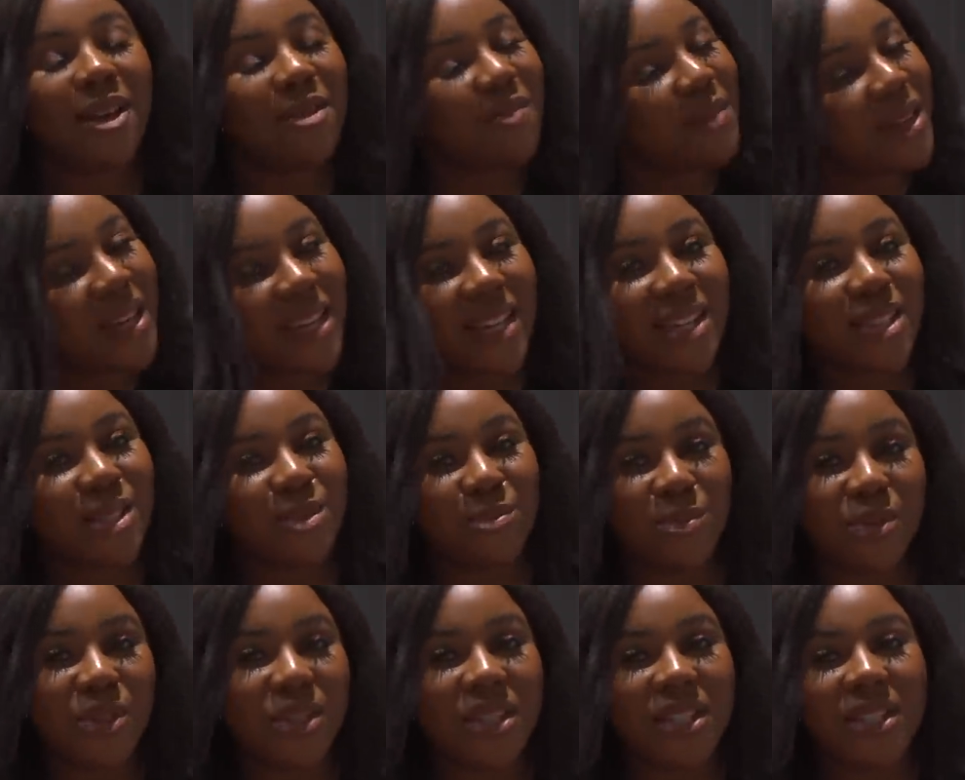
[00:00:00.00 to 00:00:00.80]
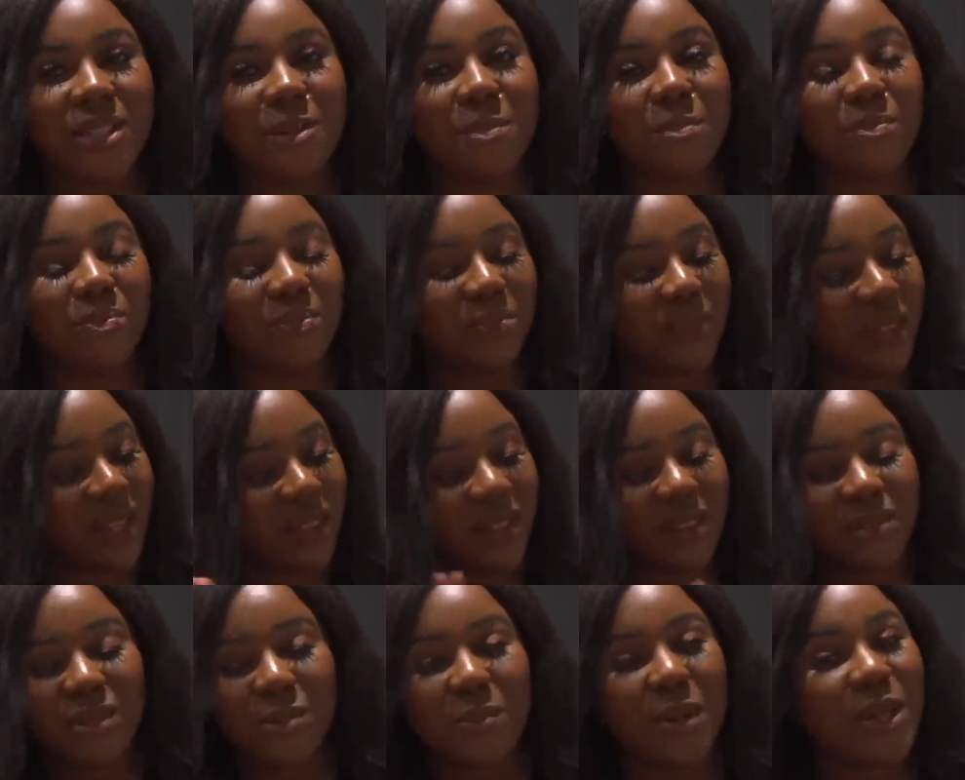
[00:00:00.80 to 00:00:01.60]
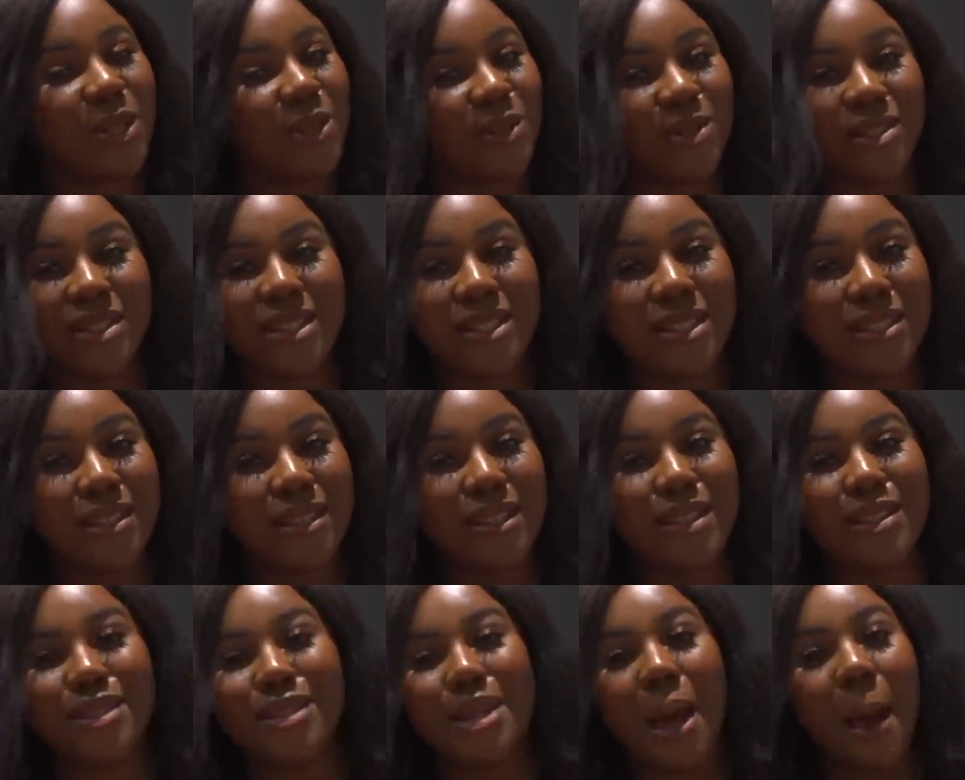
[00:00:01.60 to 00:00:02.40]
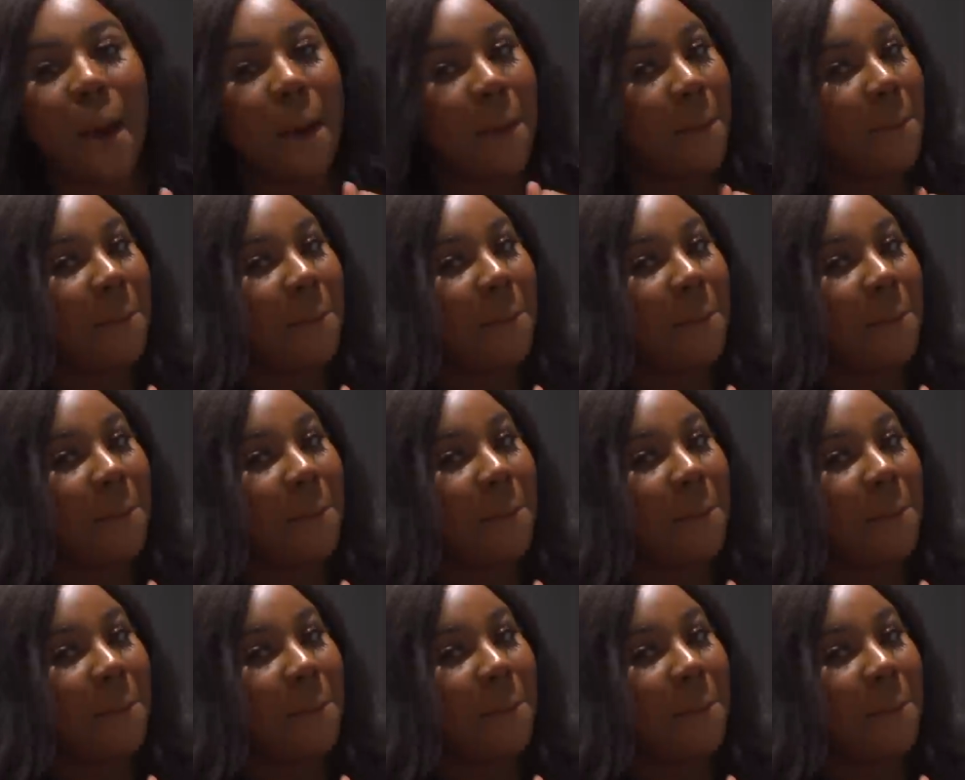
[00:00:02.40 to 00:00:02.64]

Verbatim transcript: making the money that I've spent on these things